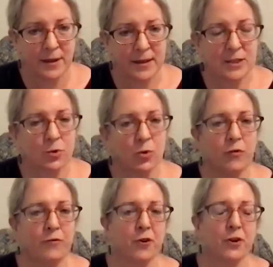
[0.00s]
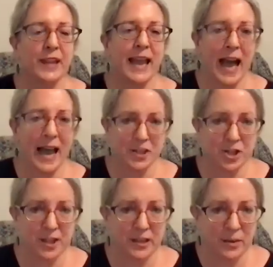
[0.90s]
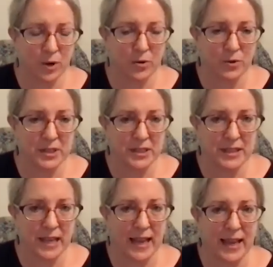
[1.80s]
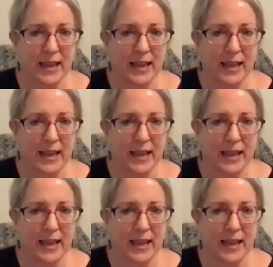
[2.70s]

So for the action that we're going to take